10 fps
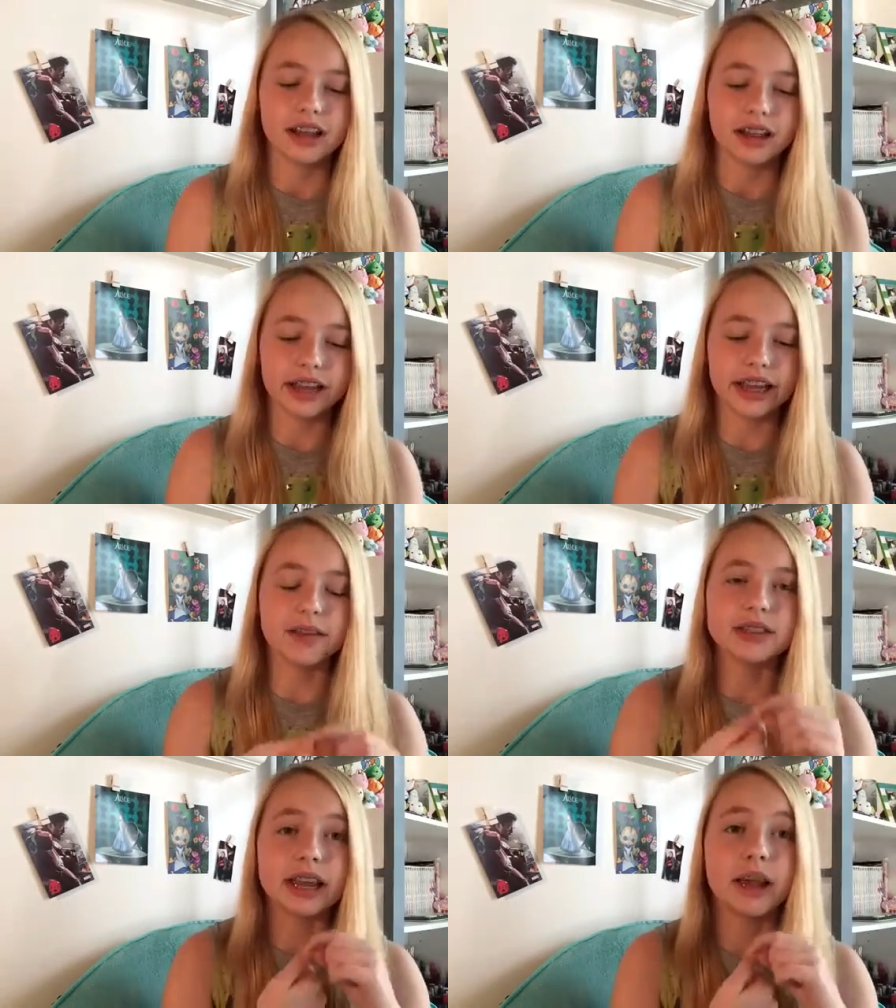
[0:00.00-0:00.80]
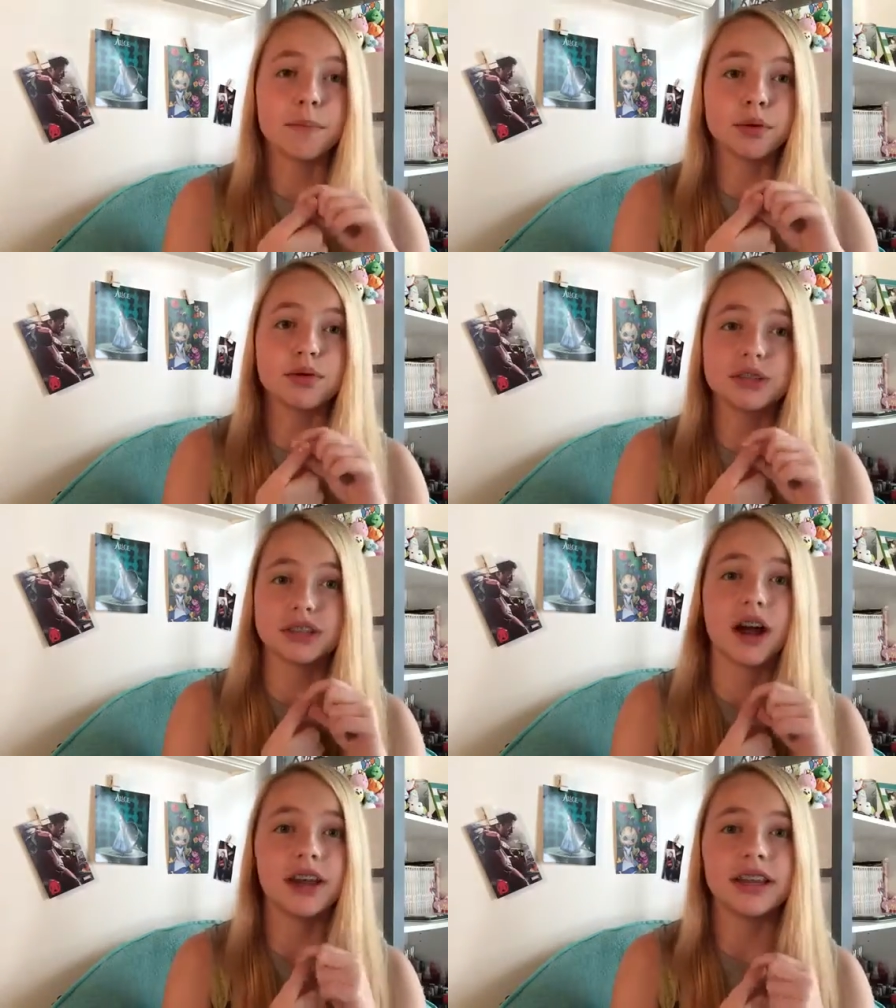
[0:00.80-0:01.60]
Like it was like
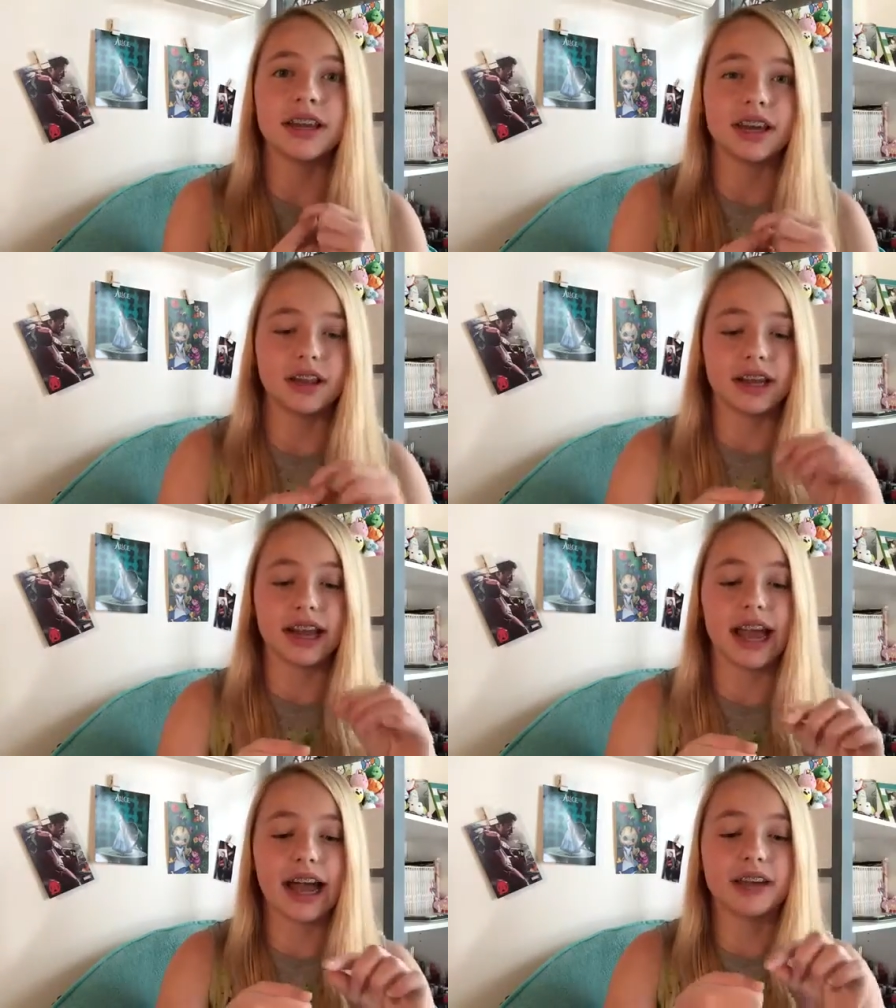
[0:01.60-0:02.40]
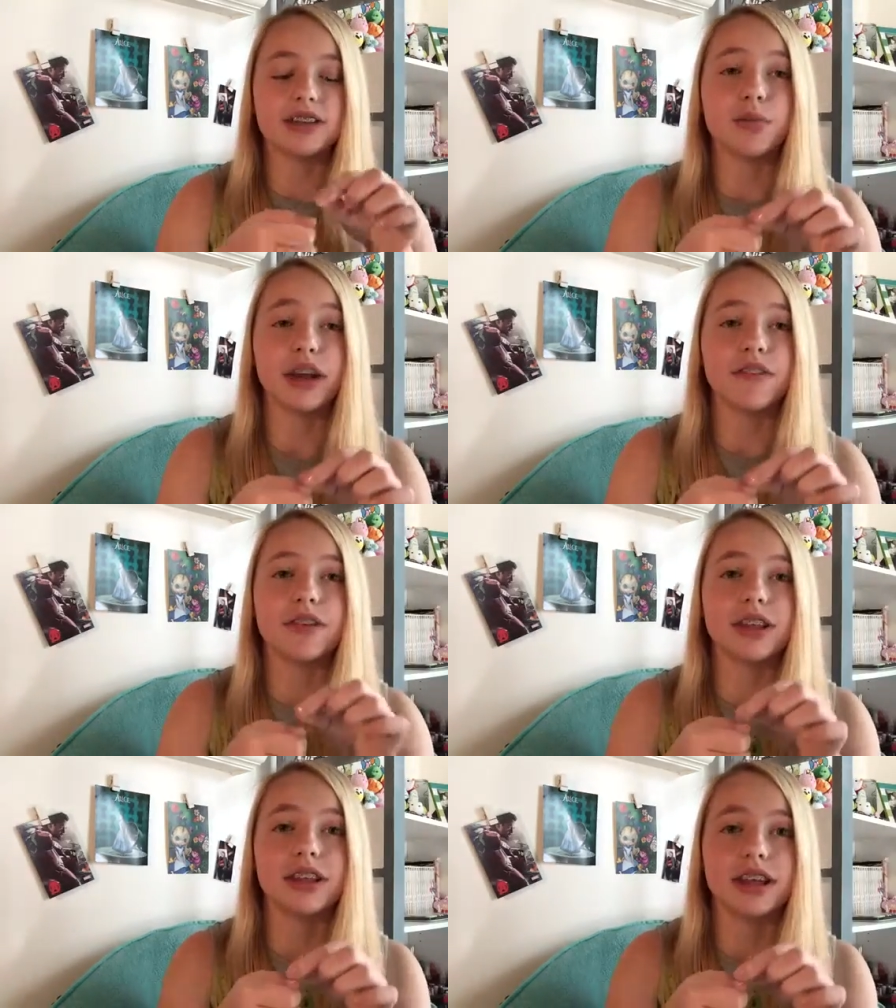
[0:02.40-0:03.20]
bruised on the nail, and I had to wait
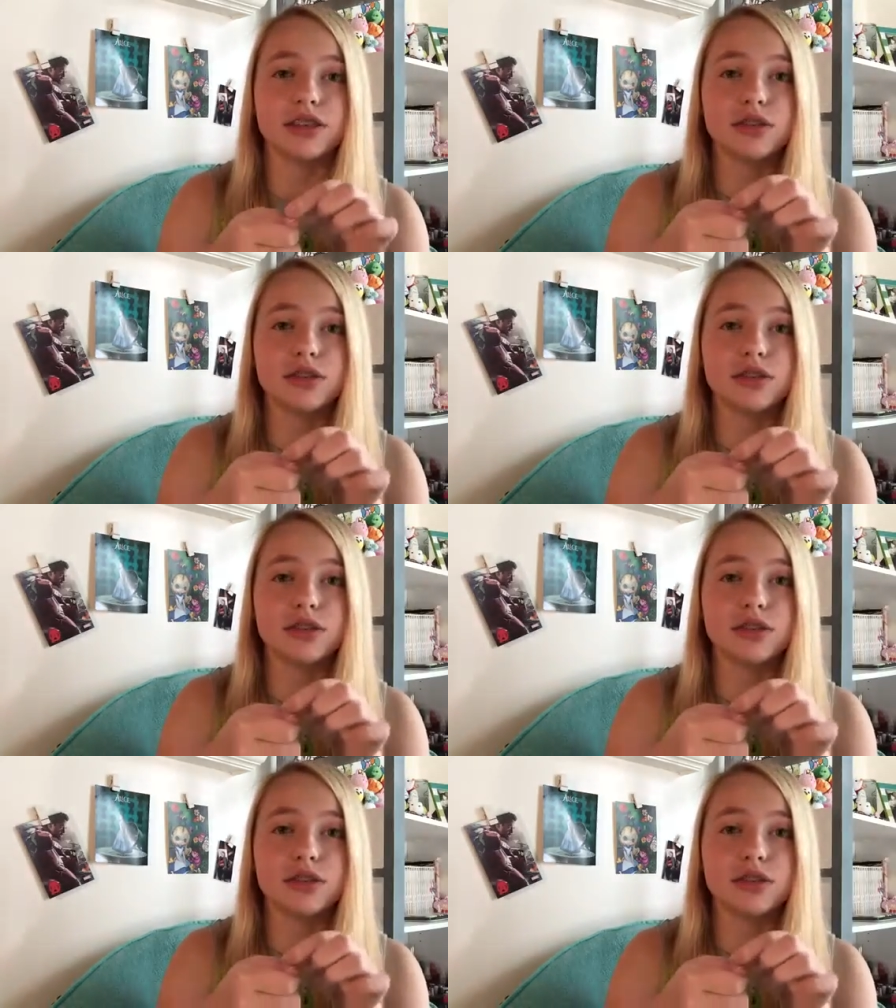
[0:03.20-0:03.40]
for the nail